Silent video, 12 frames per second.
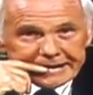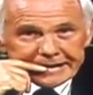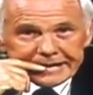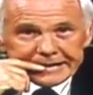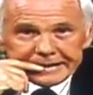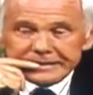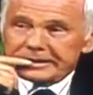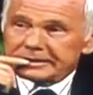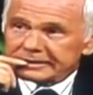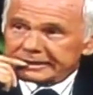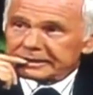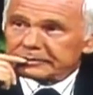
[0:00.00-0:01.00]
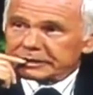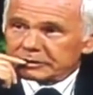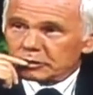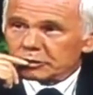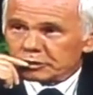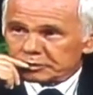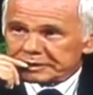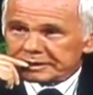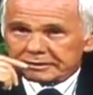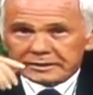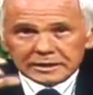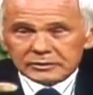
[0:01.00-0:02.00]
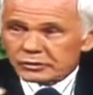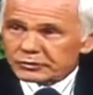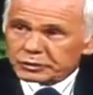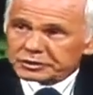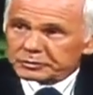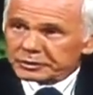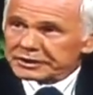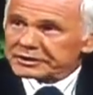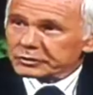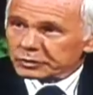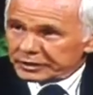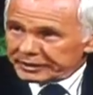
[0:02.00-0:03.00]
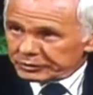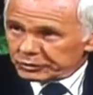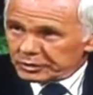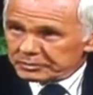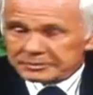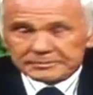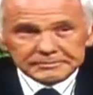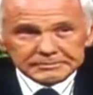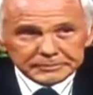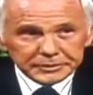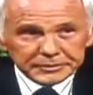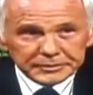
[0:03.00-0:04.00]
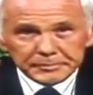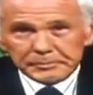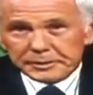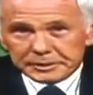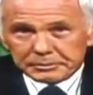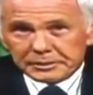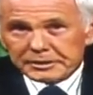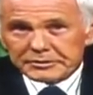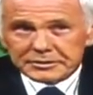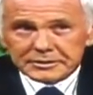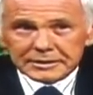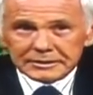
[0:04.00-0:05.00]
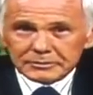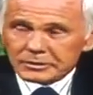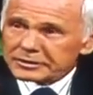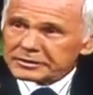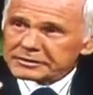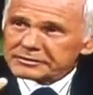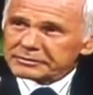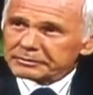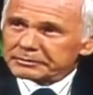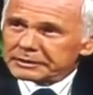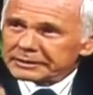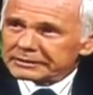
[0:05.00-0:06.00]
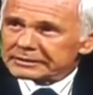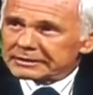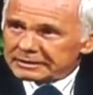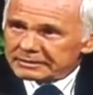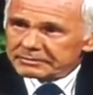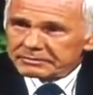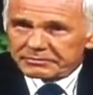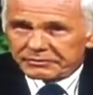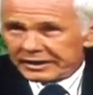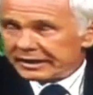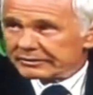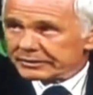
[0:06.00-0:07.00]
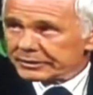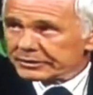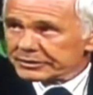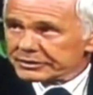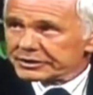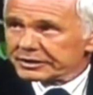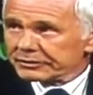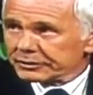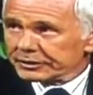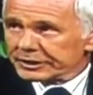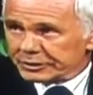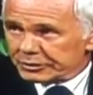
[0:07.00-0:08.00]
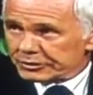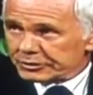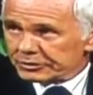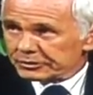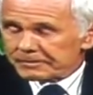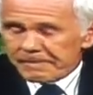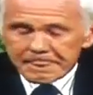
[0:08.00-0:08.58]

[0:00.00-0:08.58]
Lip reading: and I started thinking of my old hometown, not Norfolk, Nebraska, where I grew up, but the place I was from about 5 years to 7 or 8 years old.